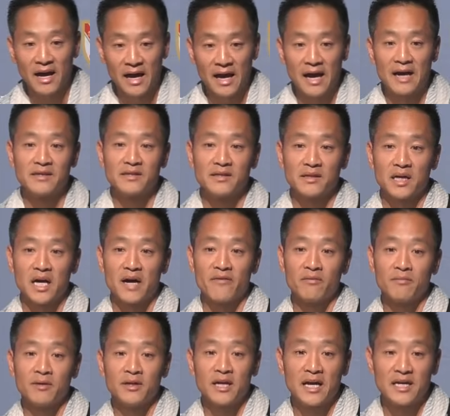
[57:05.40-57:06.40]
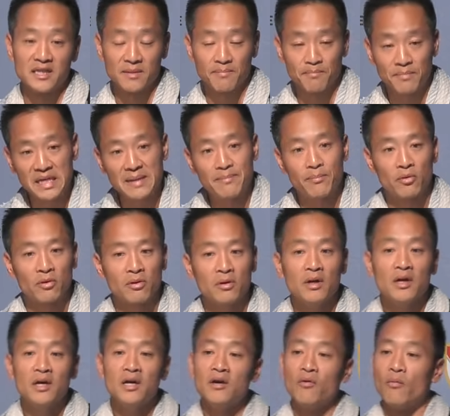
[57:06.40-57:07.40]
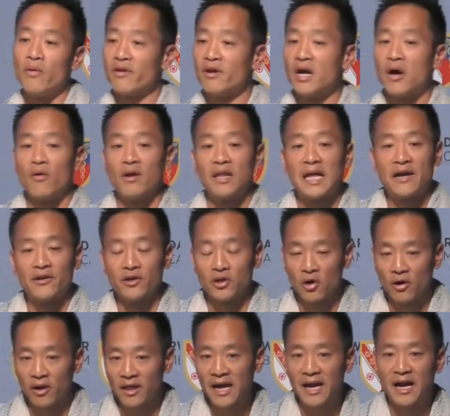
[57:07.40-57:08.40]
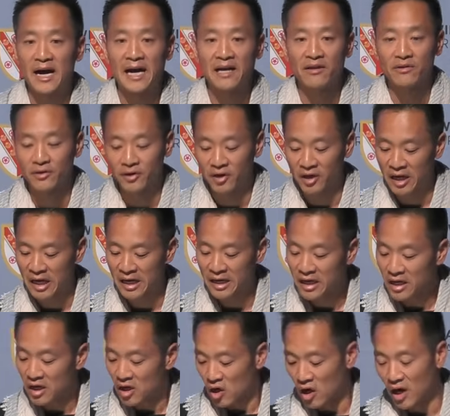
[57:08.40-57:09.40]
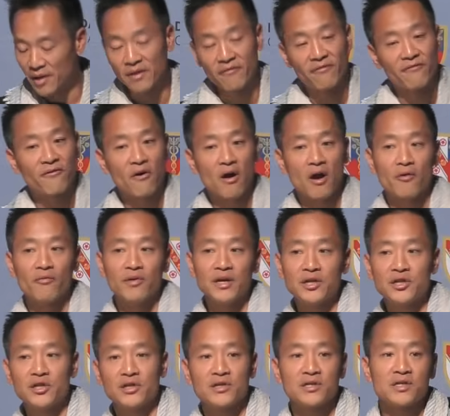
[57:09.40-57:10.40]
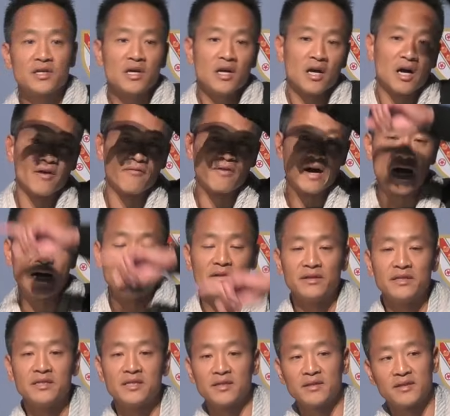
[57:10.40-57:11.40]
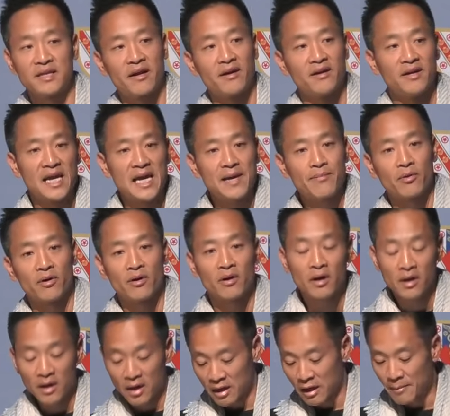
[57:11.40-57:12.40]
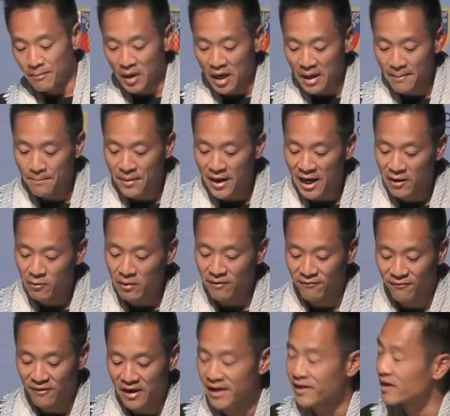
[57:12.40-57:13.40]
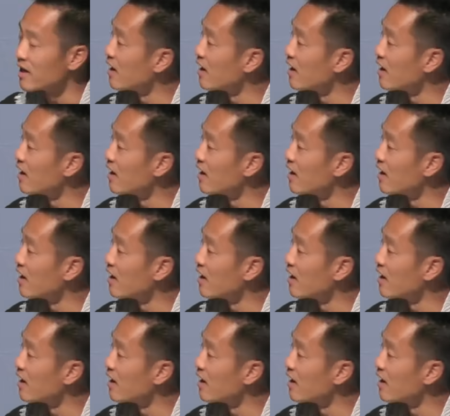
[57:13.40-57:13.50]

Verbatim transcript: as a government, as a people, whether or not we're allowed to go to that island or not. On the far reaches of islands that neighbor Pohnpei, we find